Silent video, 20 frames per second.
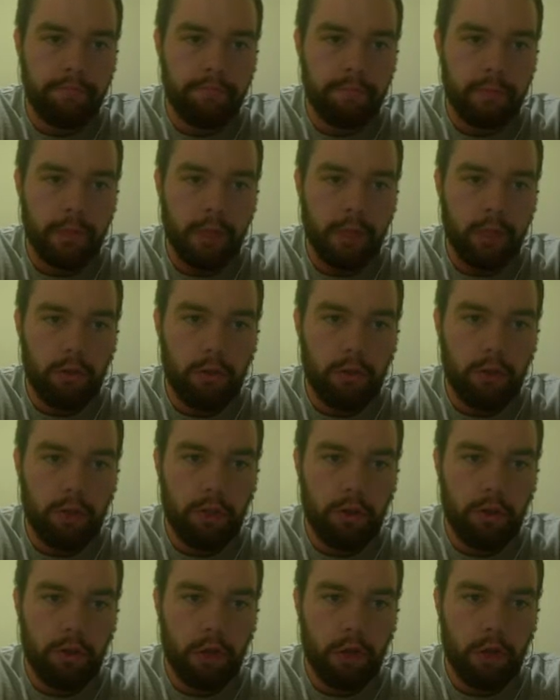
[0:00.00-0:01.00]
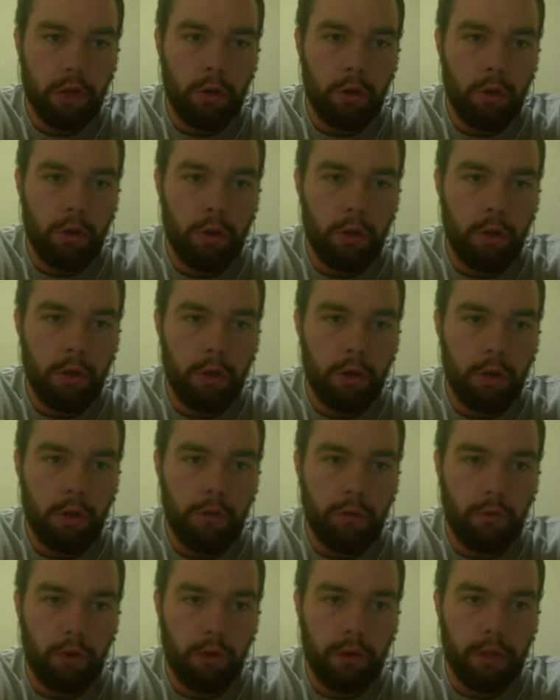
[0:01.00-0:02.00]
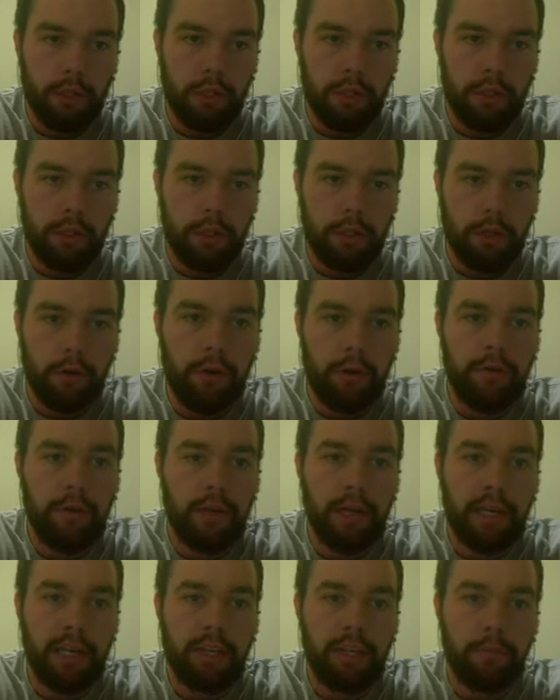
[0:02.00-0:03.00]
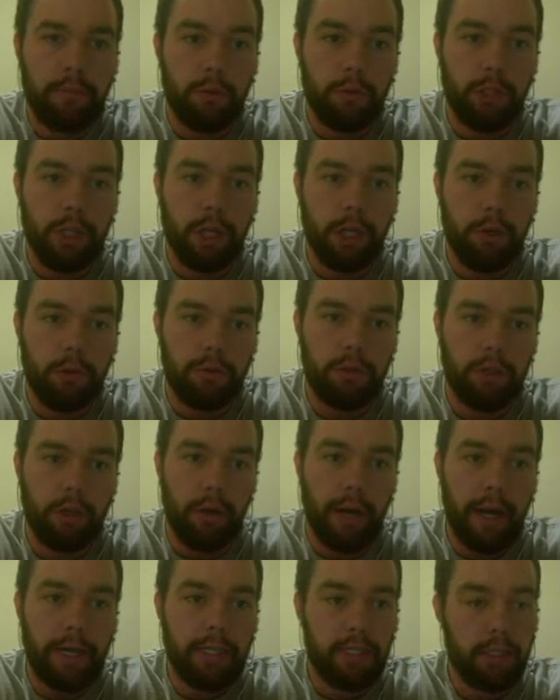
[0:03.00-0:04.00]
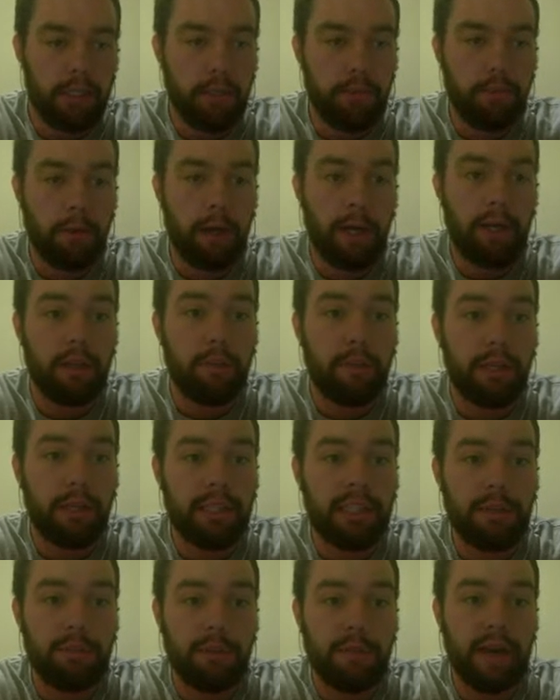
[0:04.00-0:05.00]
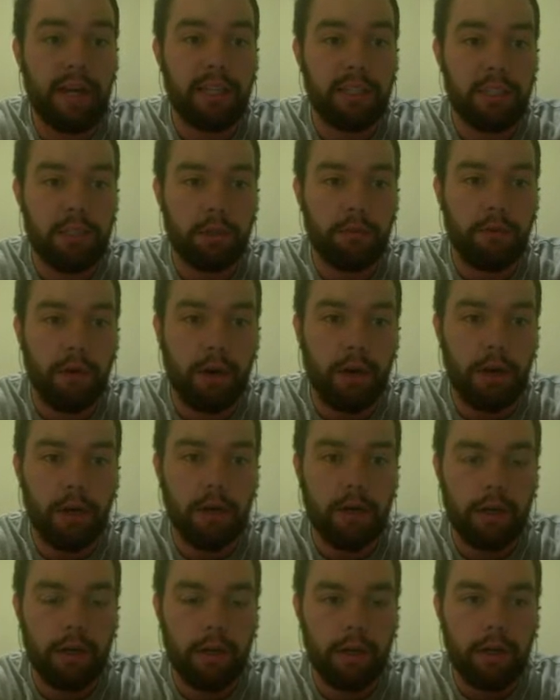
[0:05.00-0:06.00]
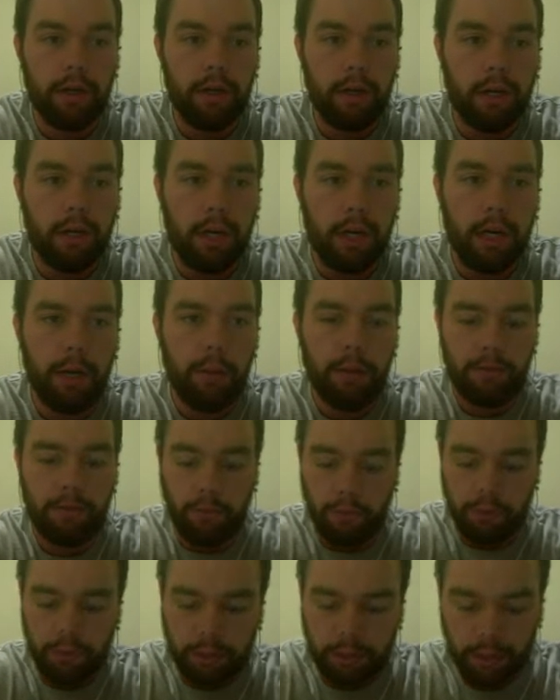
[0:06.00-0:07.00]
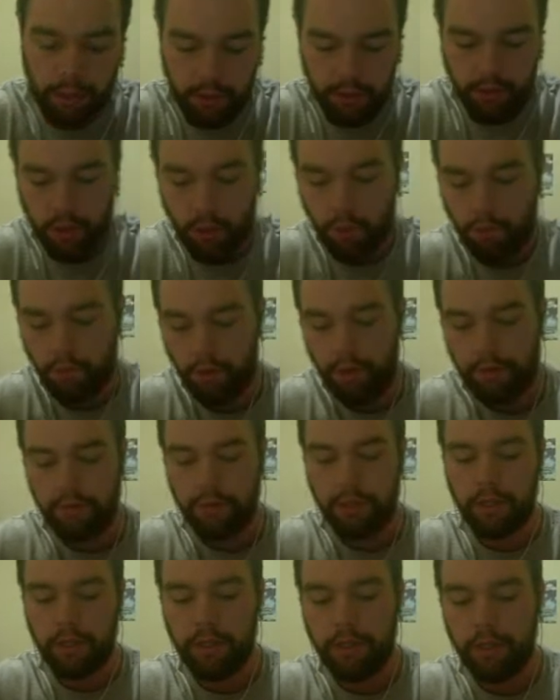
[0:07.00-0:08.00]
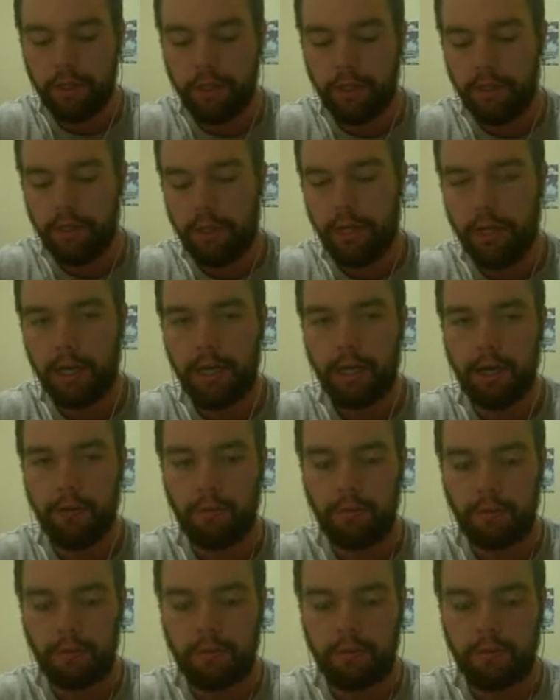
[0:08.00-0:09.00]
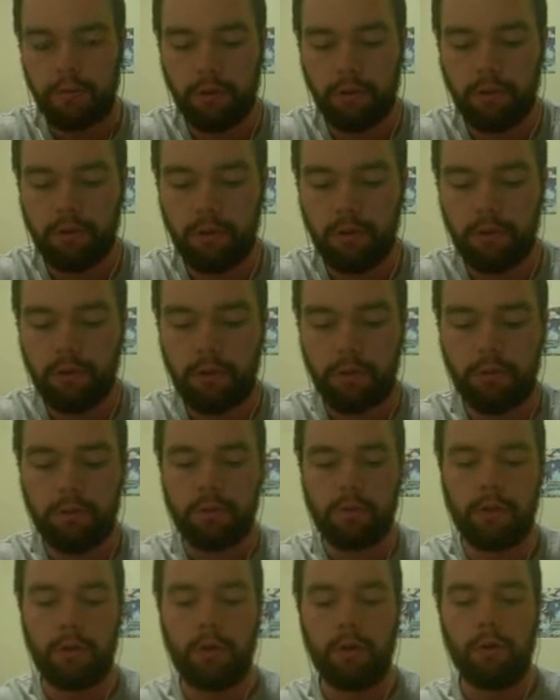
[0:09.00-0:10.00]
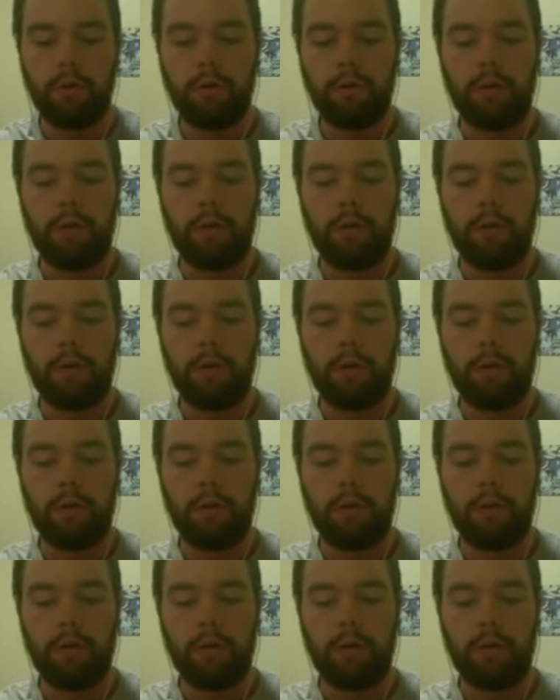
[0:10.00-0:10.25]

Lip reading: Ludicolo, Aurorus, Saravia, and Kabuto. So actually, probably the best team we've had so far. Unfortunately, there's no Rufflet. For those of you who don't know,